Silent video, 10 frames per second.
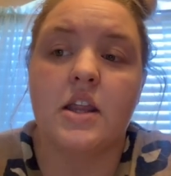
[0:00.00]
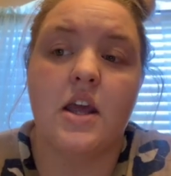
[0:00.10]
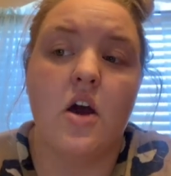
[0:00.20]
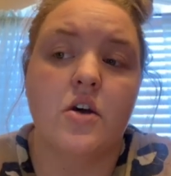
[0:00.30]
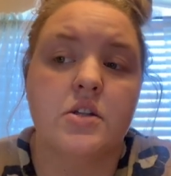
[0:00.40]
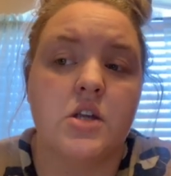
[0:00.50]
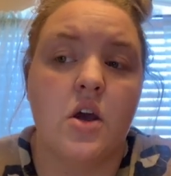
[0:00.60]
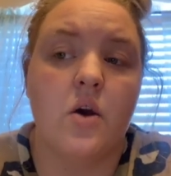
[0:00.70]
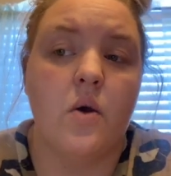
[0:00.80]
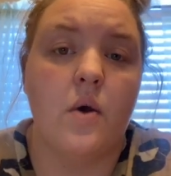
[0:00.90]
They
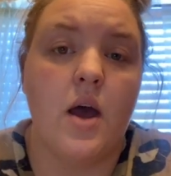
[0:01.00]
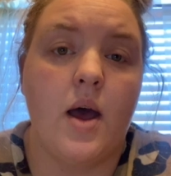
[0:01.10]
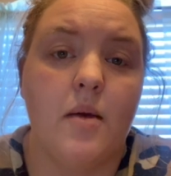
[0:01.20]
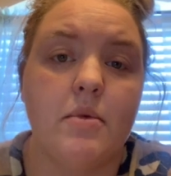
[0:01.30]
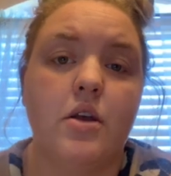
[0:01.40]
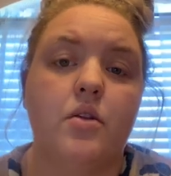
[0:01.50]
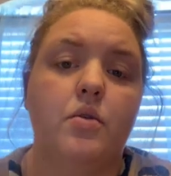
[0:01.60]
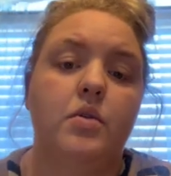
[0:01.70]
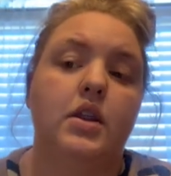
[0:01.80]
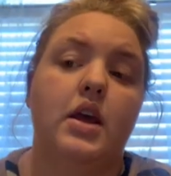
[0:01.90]
also
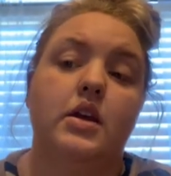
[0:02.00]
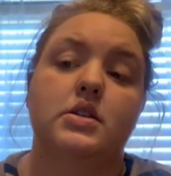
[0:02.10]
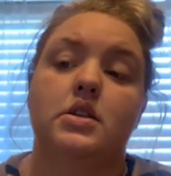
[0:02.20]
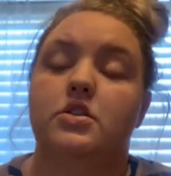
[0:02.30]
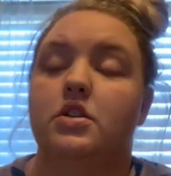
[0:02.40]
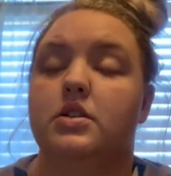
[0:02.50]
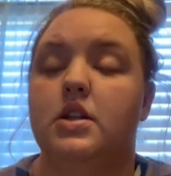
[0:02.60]
include things such as